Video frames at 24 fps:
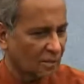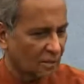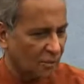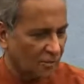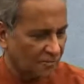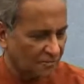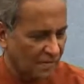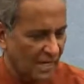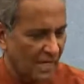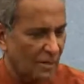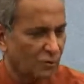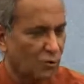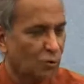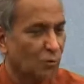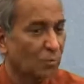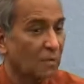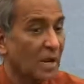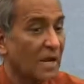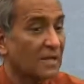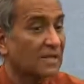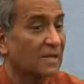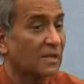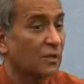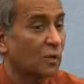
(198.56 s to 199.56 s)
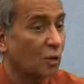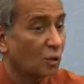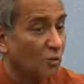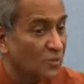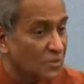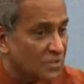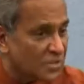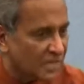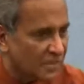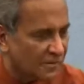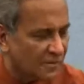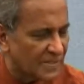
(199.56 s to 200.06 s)
we have to bear the
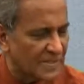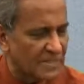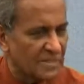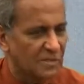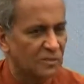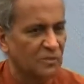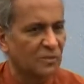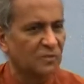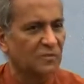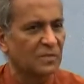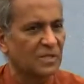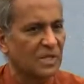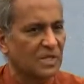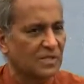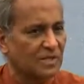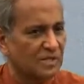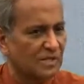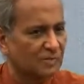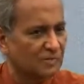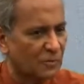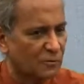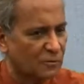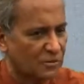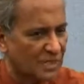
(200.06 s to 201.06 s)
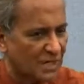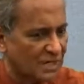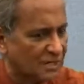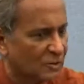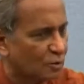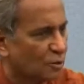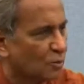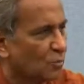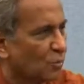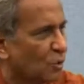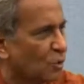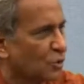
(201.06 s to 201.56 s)
consequences of things that we have set
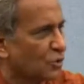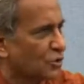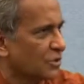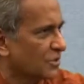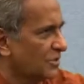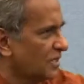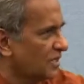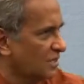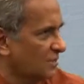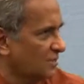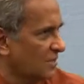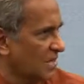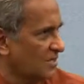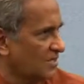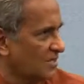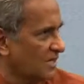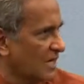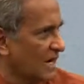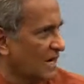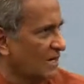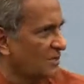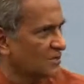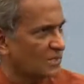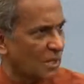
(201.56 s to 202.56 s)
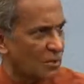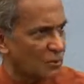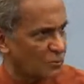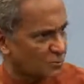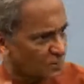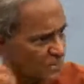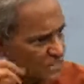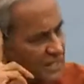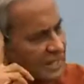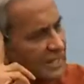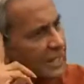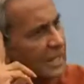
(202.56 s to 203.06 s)
into motion. That's the basic idea. It sounds
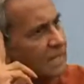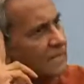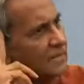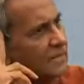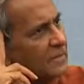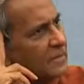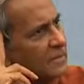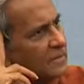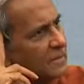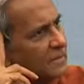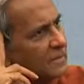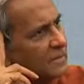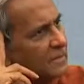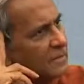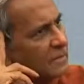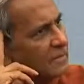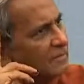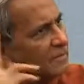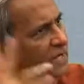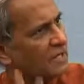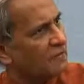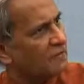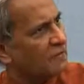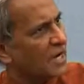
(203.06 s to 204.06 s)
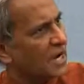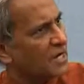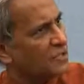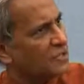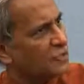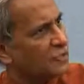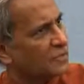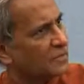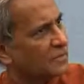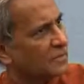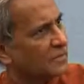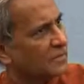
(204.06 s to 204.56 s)
very clever, very
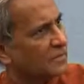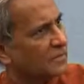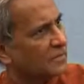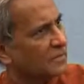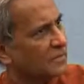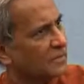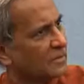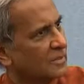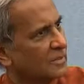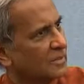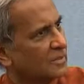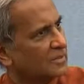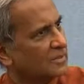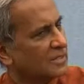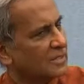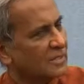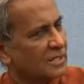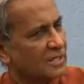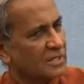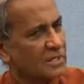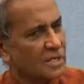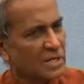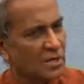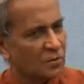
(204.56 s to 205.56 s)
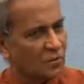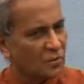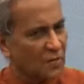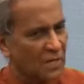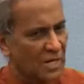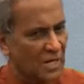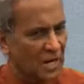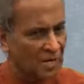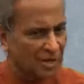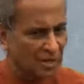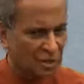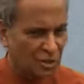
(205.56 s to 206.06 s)
rational, saying that we
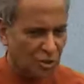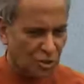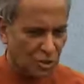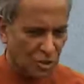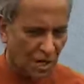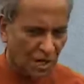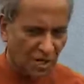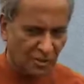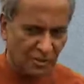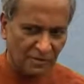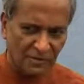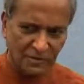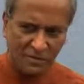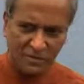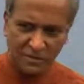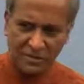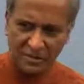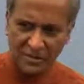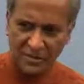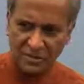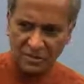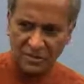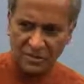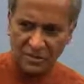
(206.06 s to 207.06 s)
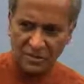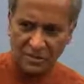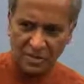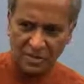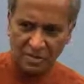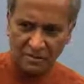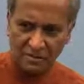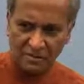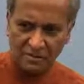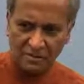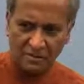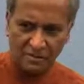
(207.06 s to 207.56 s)
are in charge of our
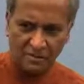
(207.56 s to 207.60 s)
destiny